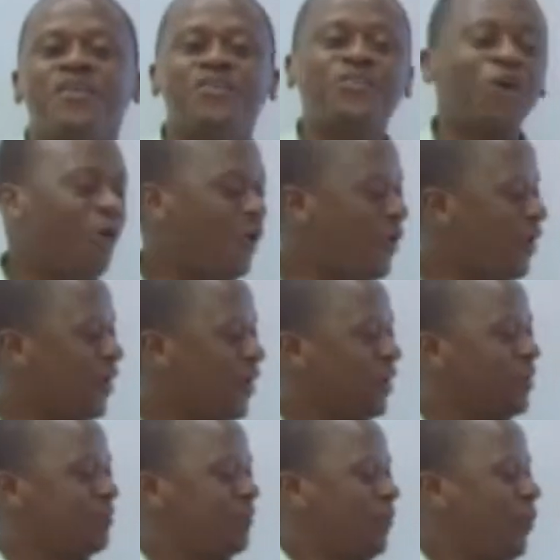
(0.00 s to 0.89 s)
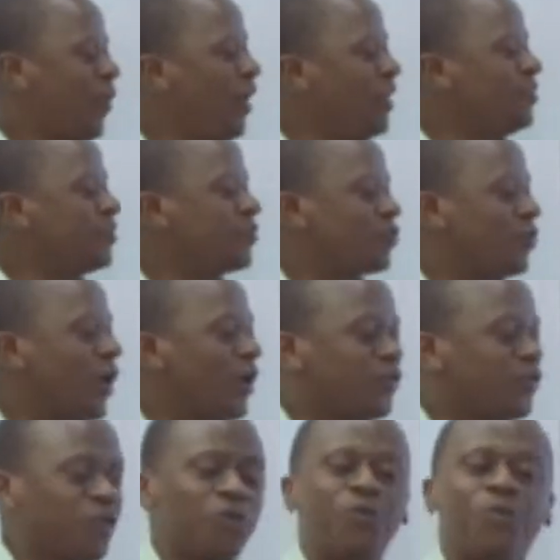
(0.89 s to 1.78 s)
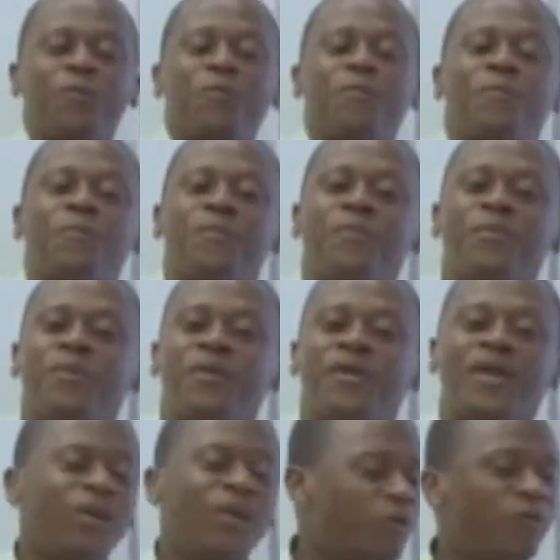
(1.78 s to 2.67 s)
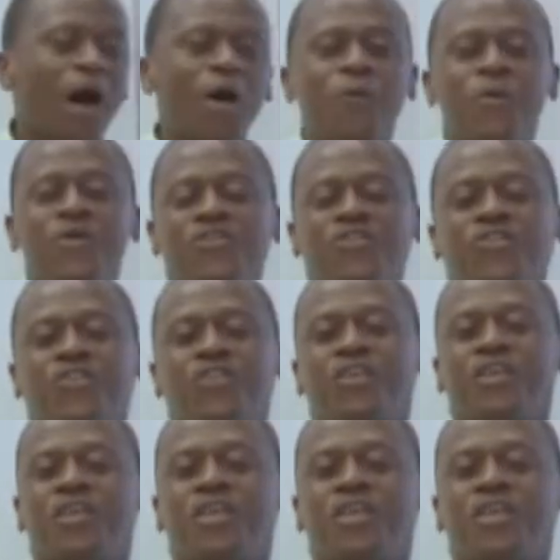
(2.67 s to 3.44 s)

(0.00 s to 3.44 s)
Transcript: So it's pure instructional kind of language